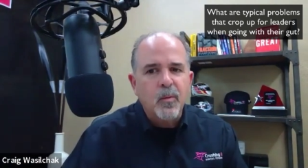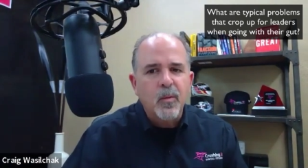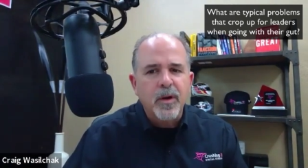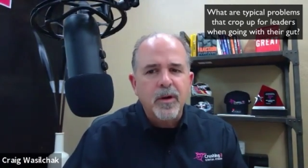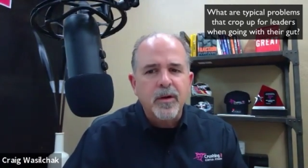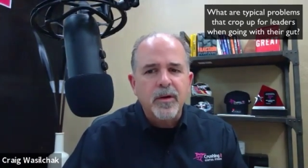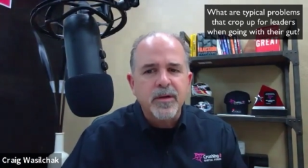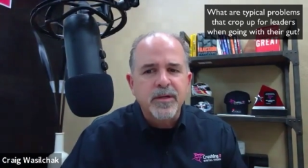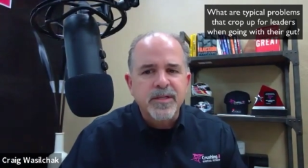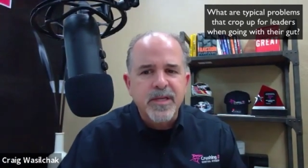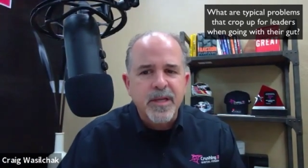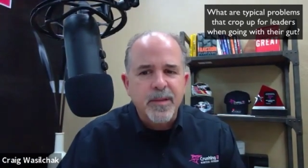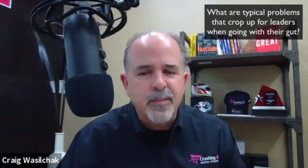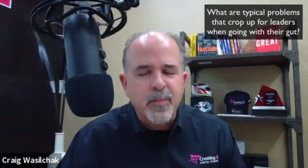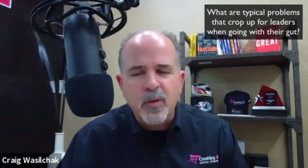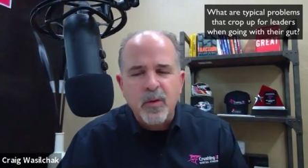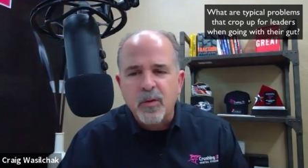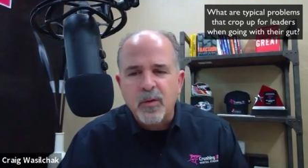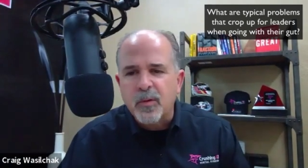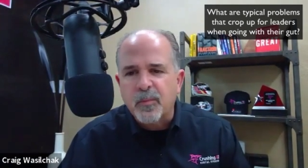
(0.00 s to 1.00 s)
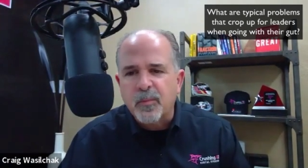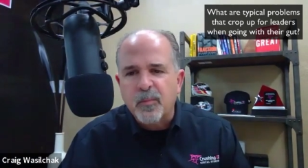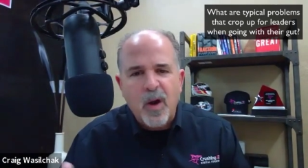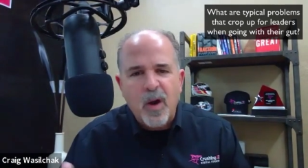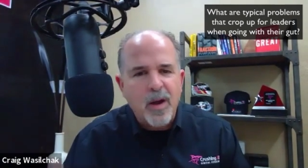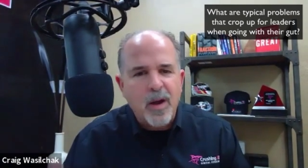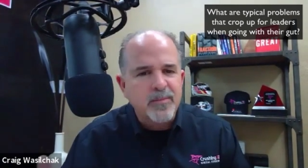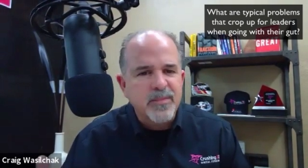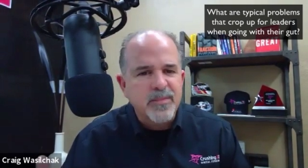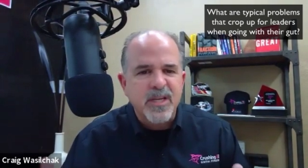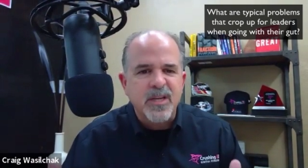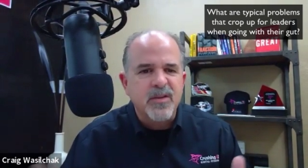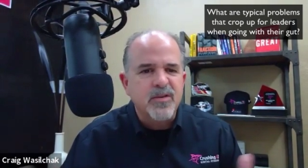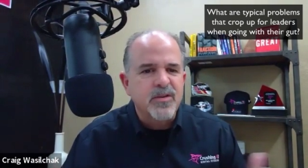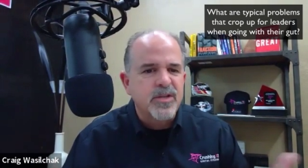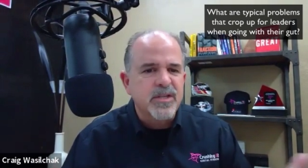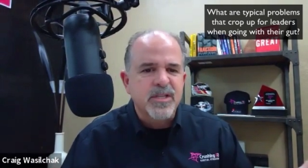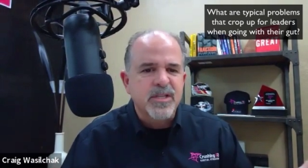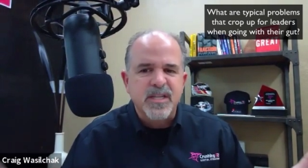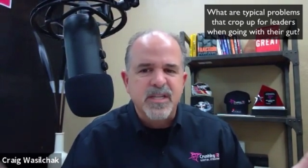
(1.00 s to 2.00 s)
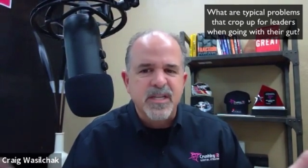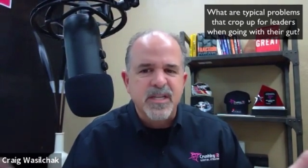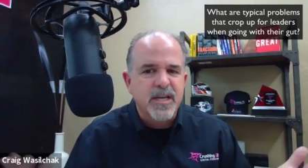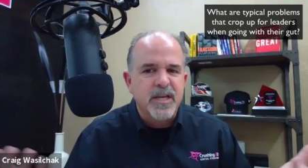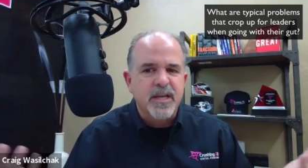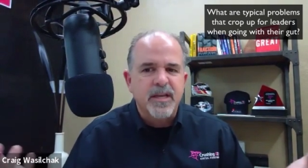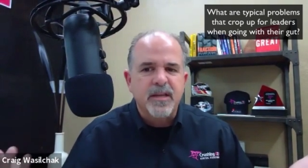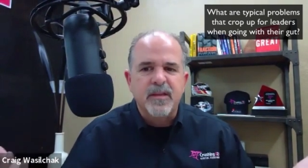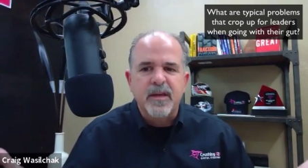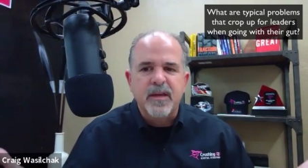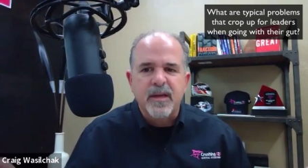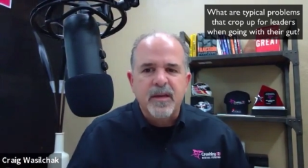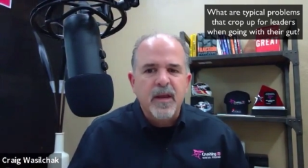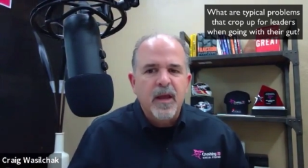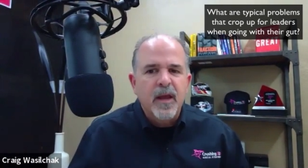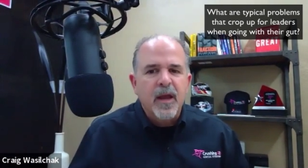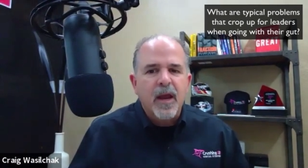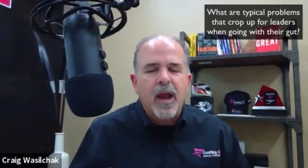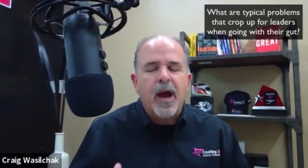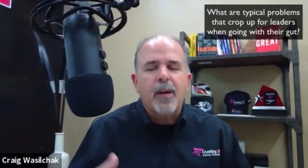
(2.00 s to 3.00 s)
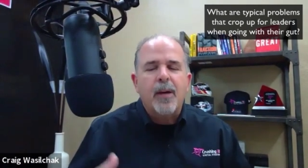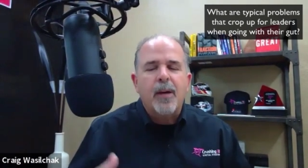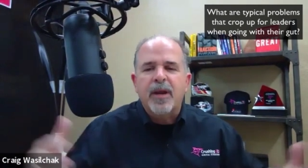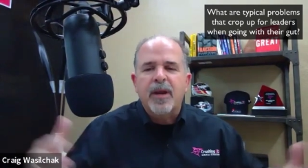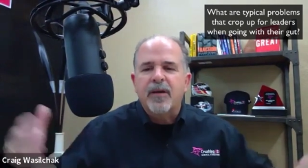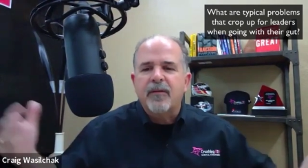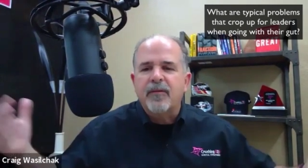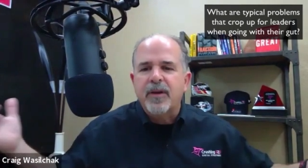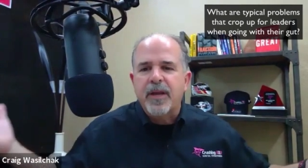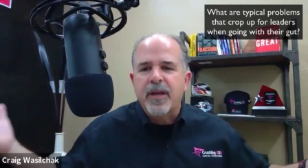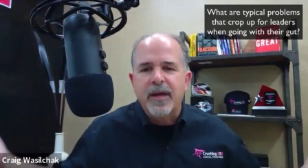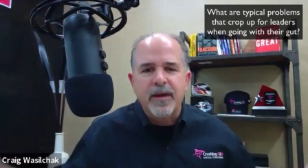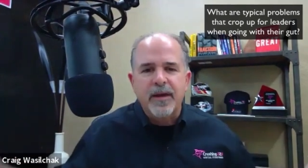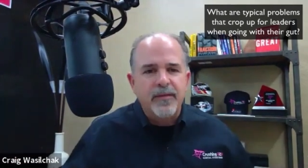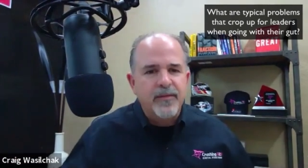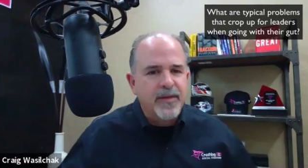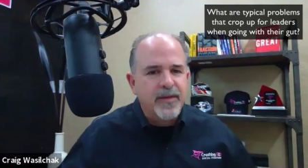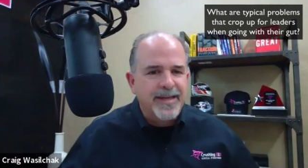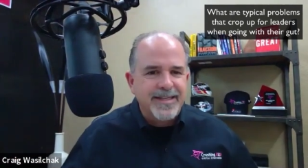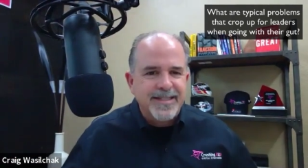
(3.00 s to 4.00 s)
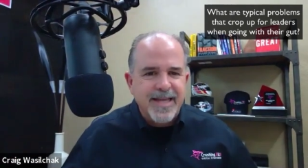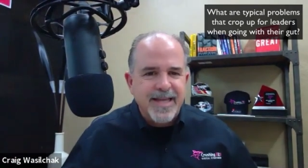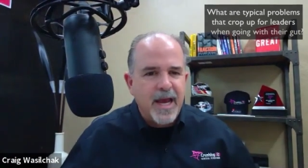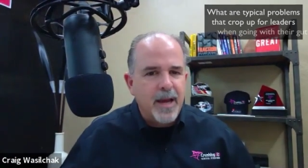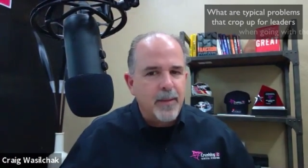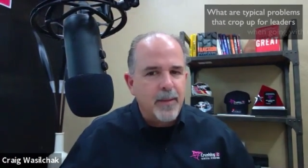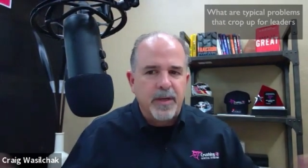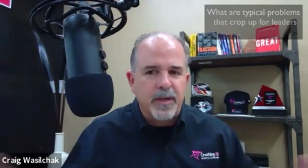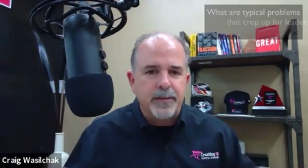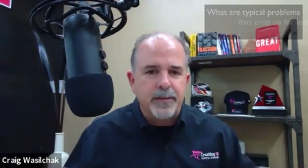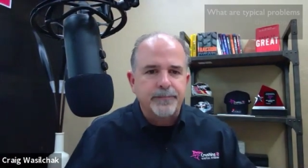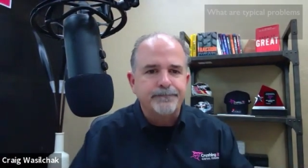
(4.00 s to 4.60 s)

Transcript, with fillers: what are typical problems that you just see that common everyday things happen?